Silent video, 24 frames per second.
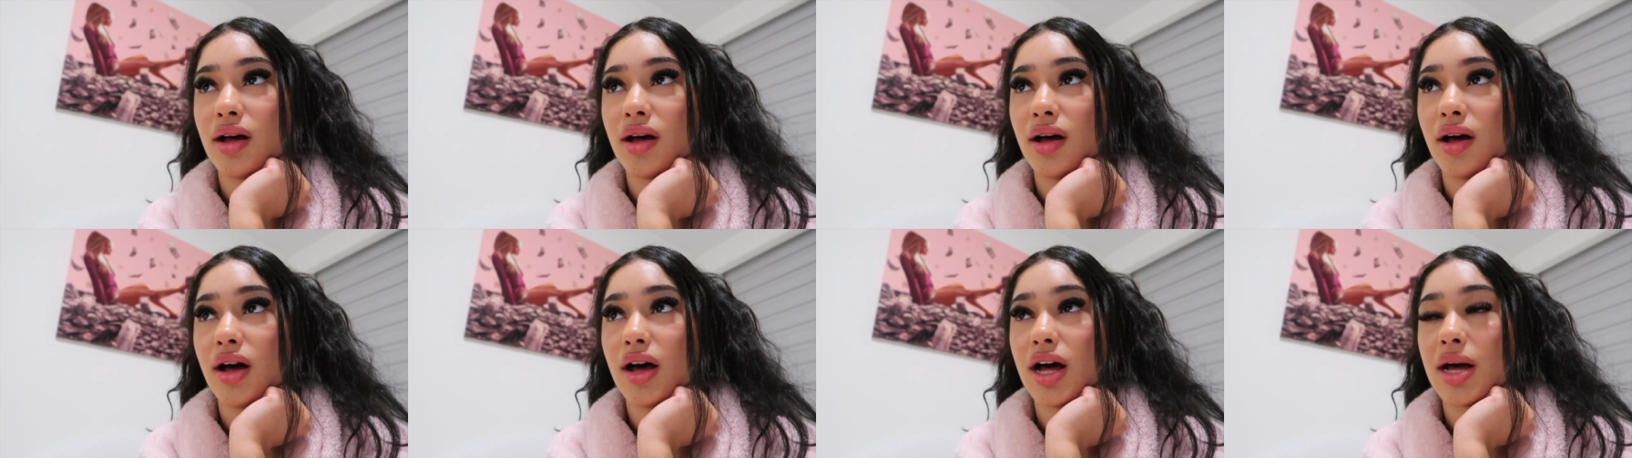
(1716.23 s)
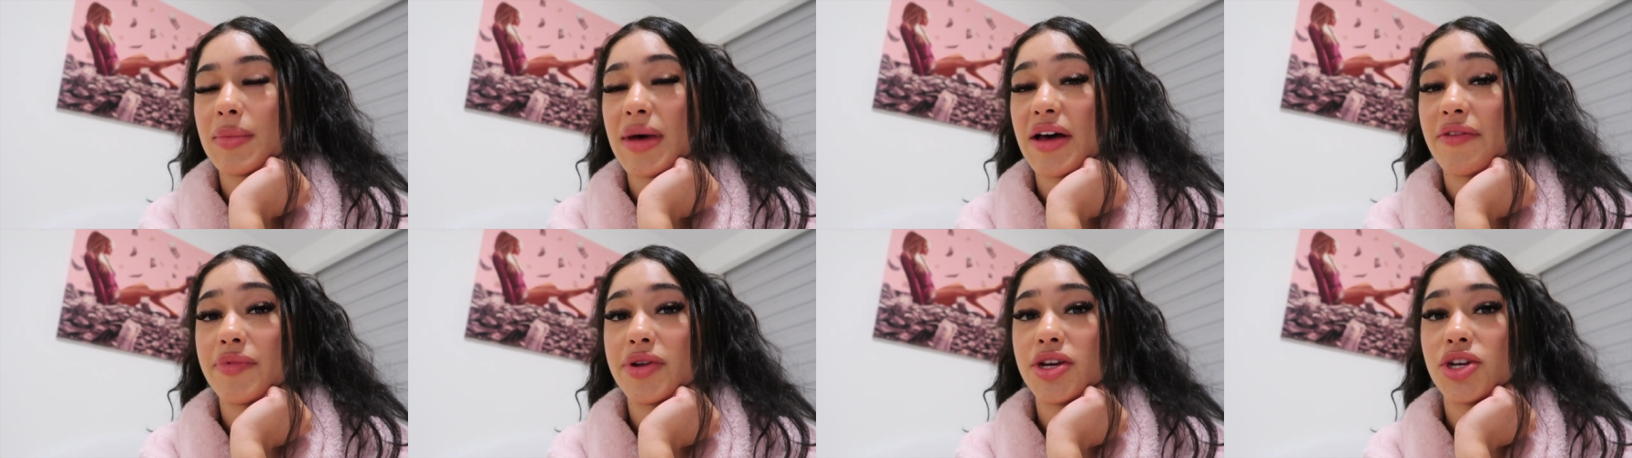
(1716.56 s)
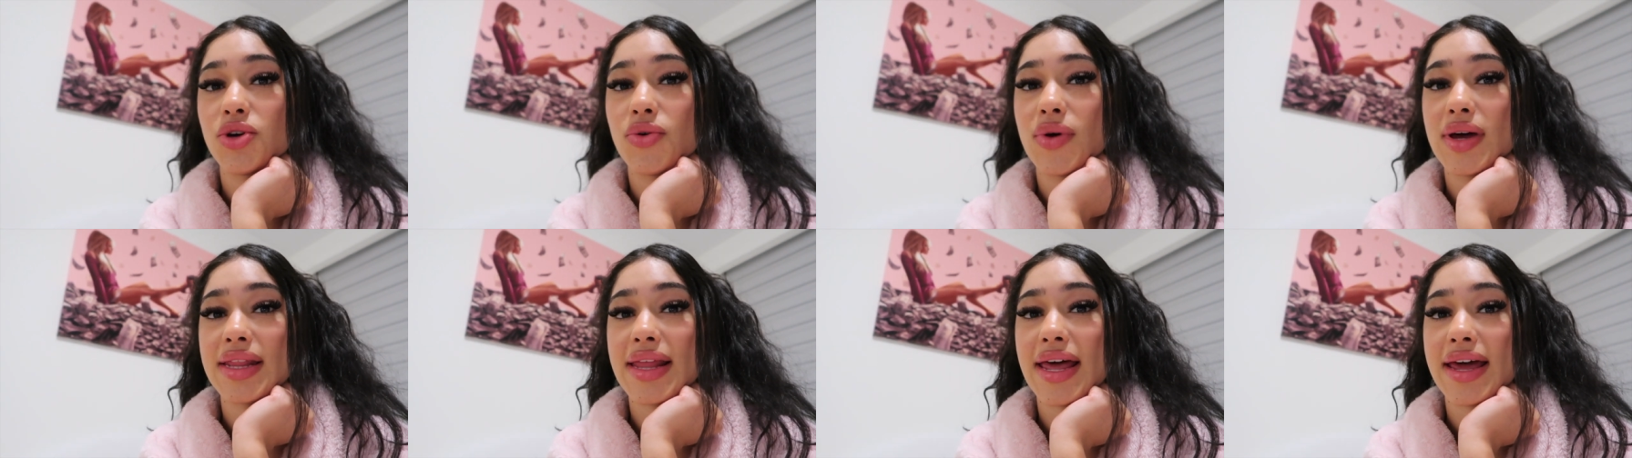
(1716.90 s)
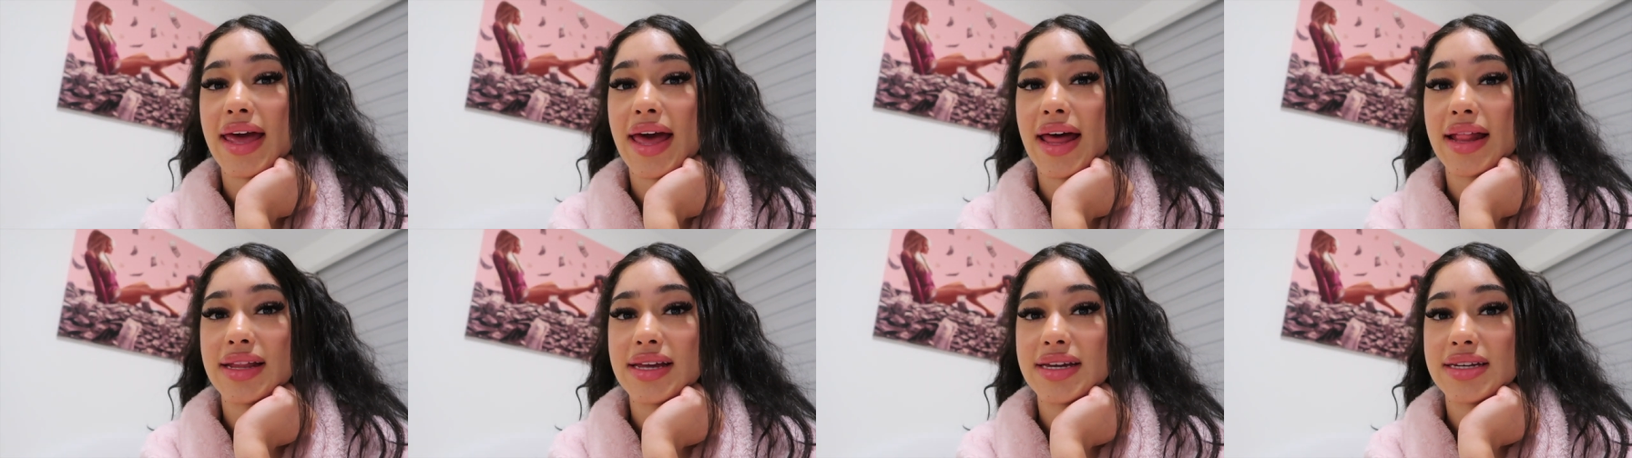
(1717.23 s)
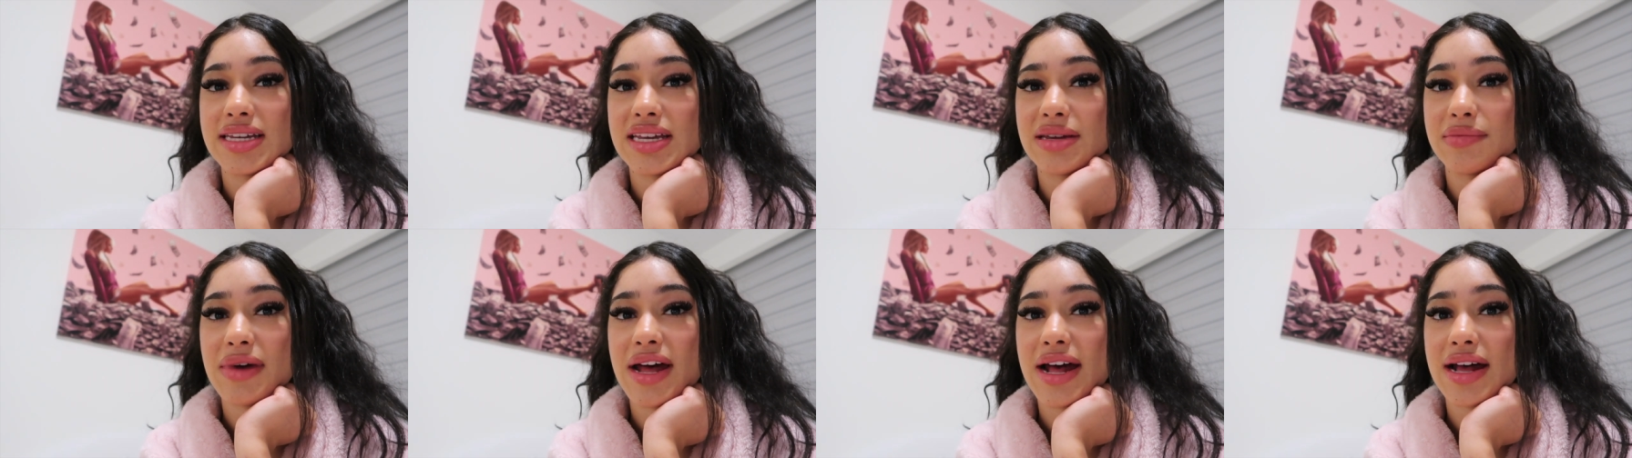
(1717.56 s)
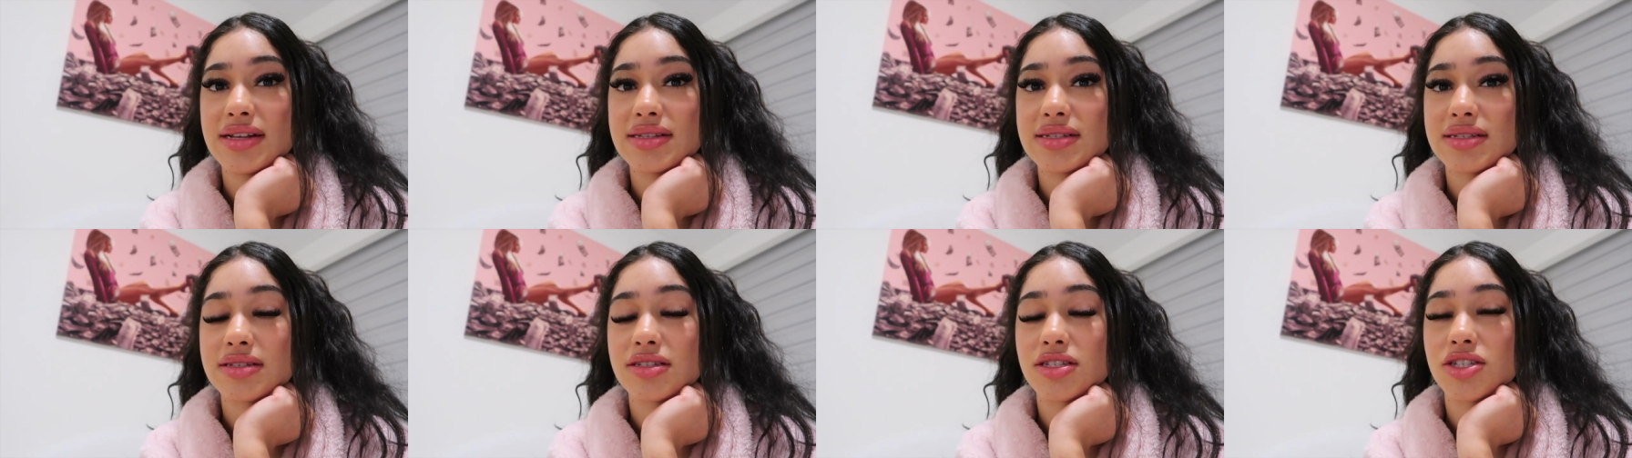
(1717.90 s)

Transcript: Um, I've been doing like LED masks,